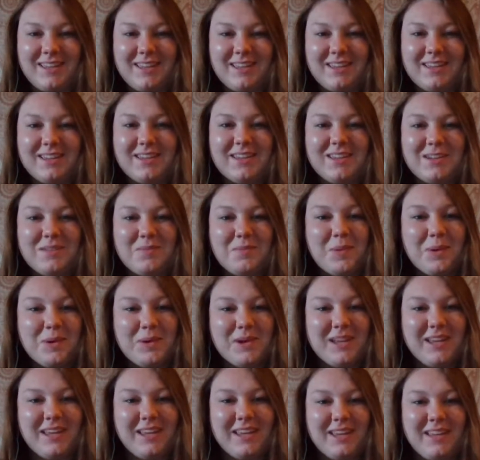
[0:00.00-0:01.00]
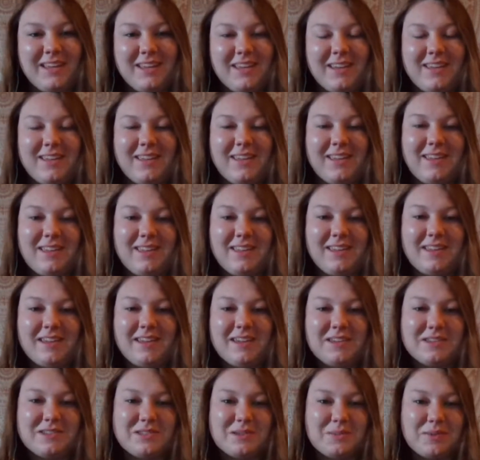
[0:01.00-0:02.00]
Good morning.
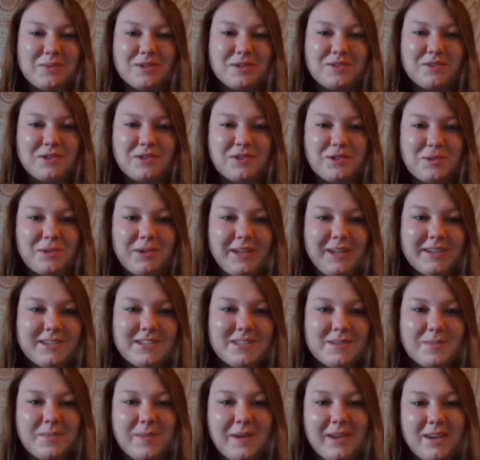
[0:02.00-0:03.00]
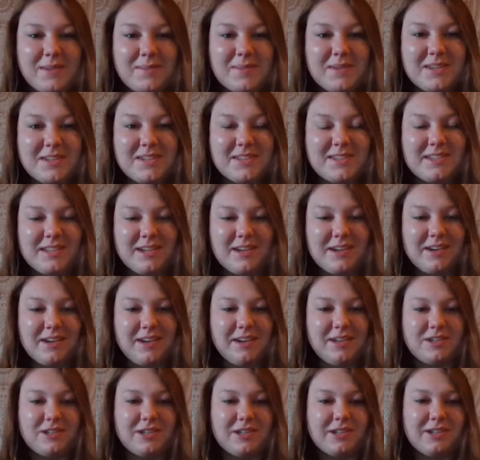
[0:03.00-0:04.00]
Thank you so much for joining us. My name is
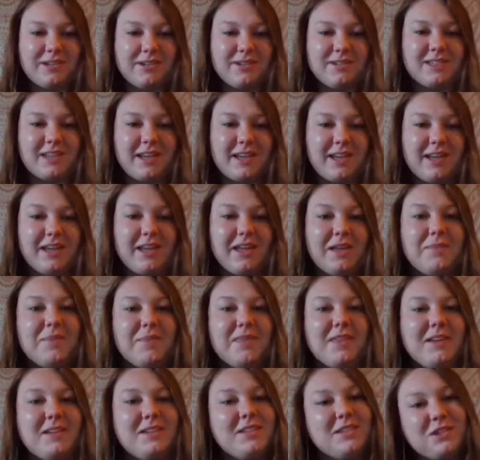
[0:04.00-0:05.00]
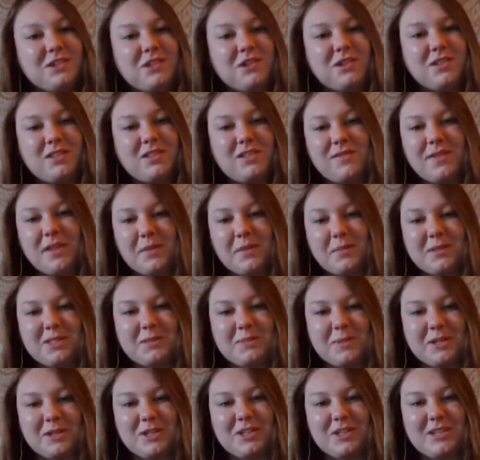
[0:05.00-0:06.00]
Drarian Jones. I am the Digital and Development
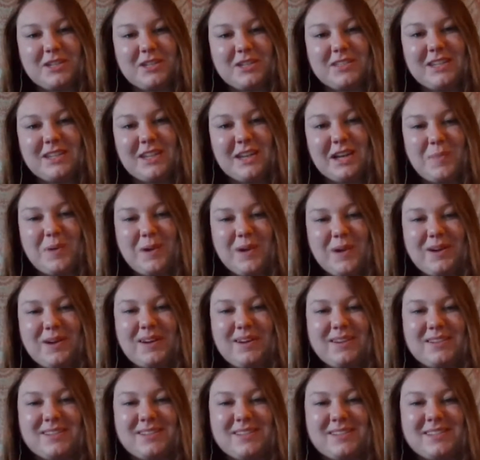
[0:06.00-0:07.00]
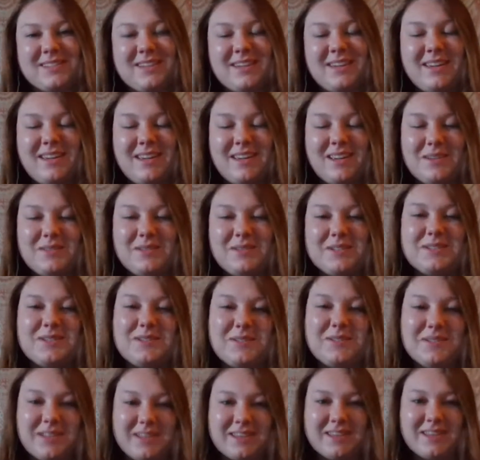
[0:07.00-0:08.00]
Specialist at Care Partners. We're
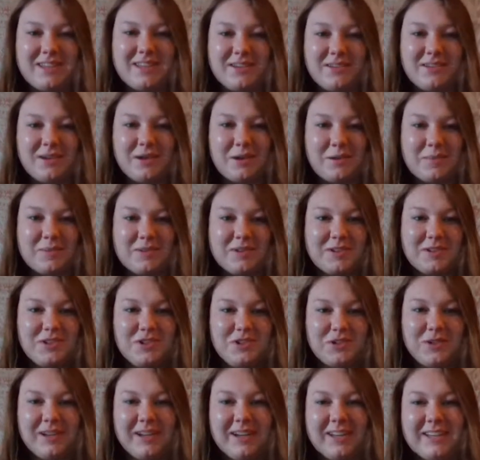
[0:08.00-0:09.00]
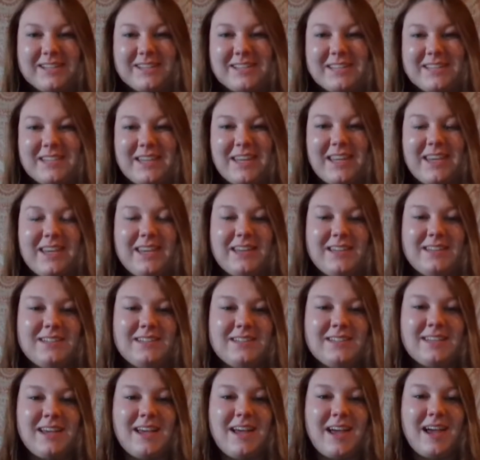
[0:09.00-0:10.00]
so glad that you're able to join us, and
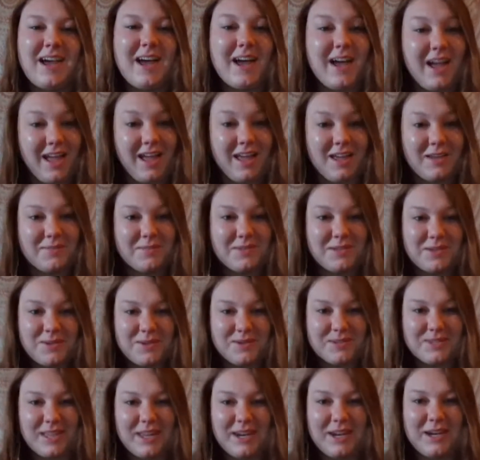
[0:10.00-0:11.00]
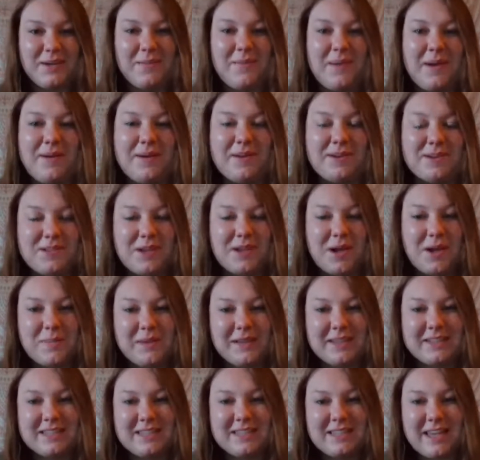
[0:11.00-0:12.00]
I am so excited about our
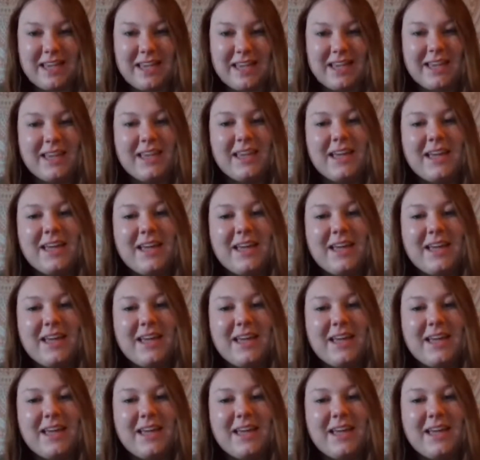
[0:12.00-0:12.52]
topic today.